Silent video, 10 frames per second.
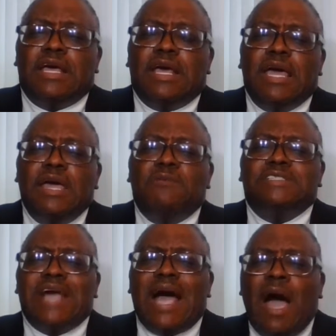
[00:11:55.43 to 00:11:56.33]
he
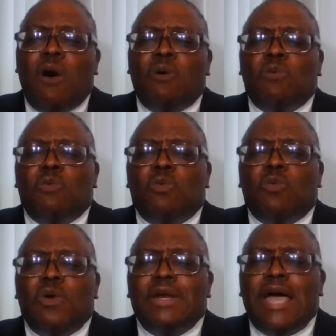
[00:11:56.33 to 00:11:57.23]
was out
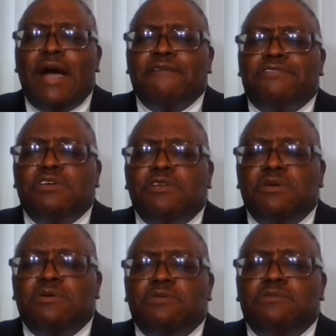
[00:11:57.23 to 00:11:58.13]
one
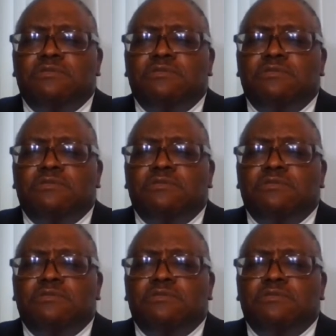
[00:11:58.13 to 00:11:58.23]
afternoon